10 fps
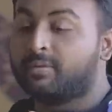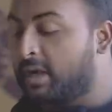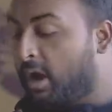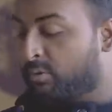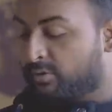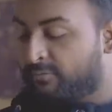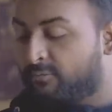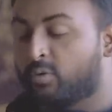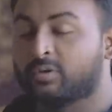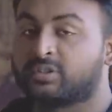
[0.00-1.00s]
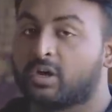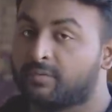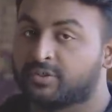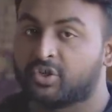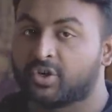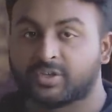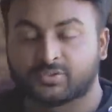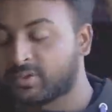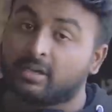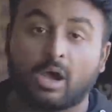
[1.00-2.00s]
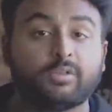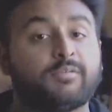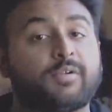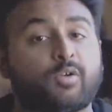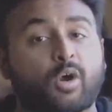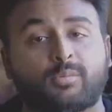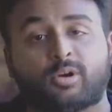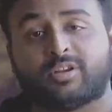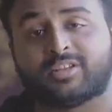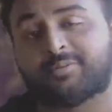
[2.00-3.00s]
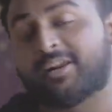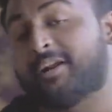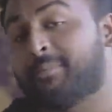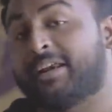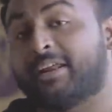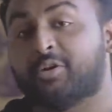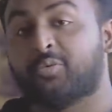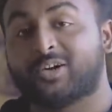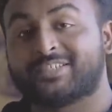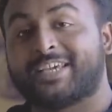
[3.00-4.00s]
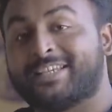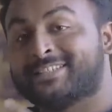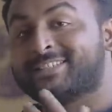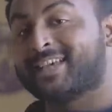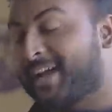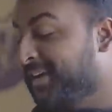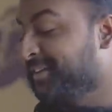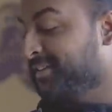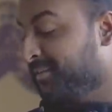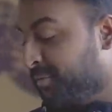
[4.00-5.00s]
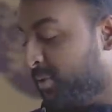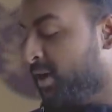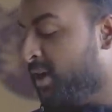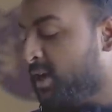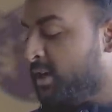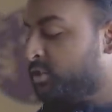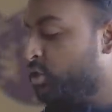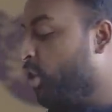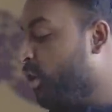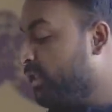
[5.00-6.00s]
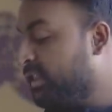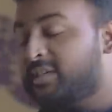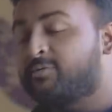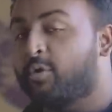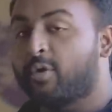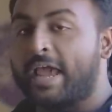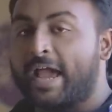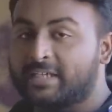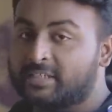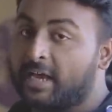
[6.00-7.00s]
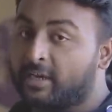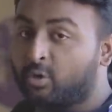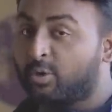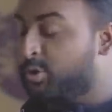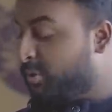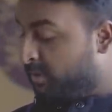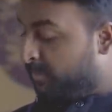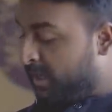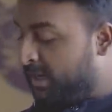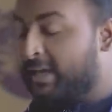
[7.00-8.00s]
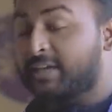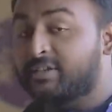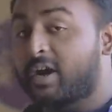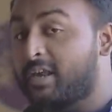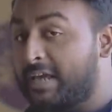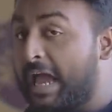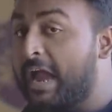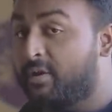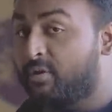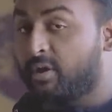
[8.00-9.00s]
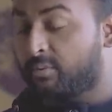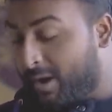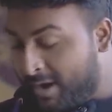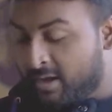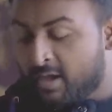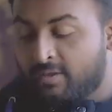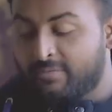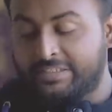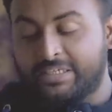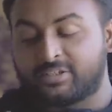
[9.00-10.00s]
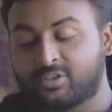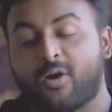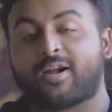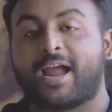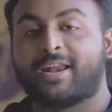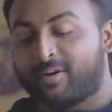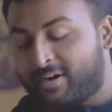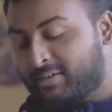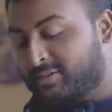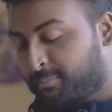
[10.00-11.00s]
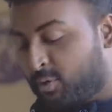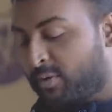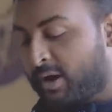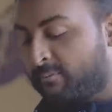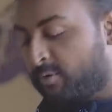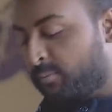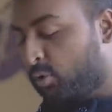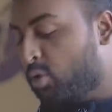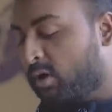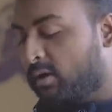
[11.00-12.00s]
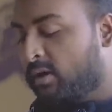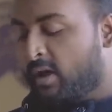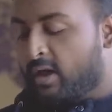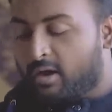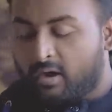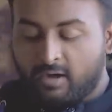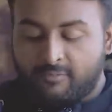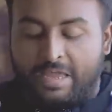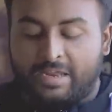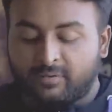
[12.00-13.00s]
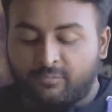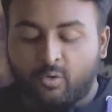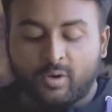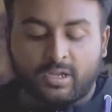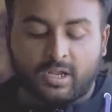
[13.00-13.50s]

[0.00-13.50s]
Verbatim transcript: with how the phone's curvature is. Now that we've talked about the display, let me tell you what's inside the phone. So this phone, as I told you in the beginning, is running Android One, which is stock Android. It's a program from Google uh, where the phone